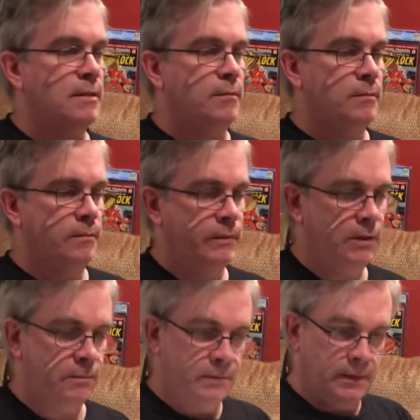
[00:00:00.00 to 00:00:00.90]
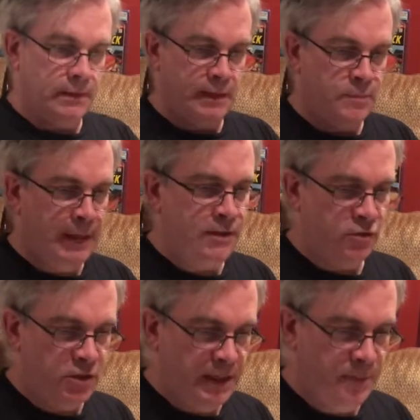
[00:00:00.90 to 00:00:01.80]
and nice
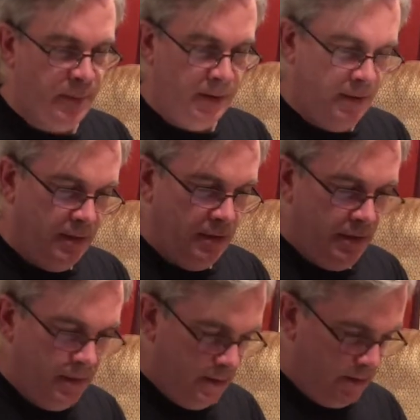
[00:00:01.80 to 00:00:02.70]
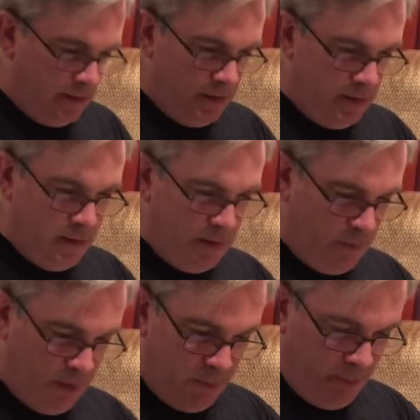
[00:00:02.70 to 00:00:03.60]
painter's tape. And
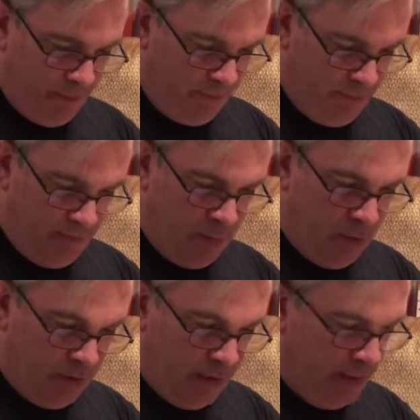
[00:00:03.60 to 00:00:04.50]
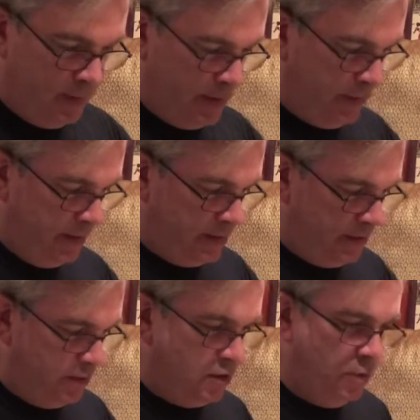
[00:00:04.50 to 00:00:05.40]
with pull tabs, that makes it
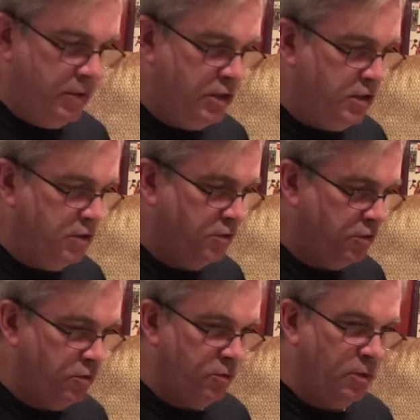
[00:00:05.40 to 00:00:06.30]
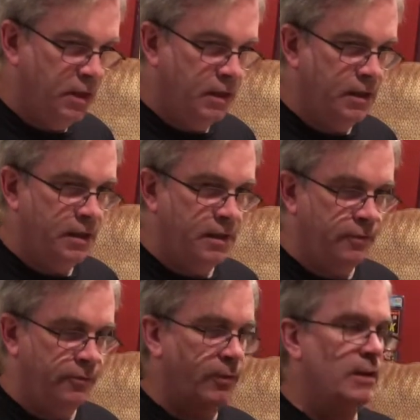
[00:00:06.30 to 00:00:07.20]
so much easier to
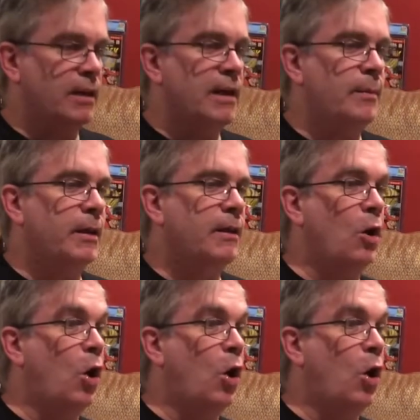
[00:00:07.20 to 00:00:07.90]
free the comic.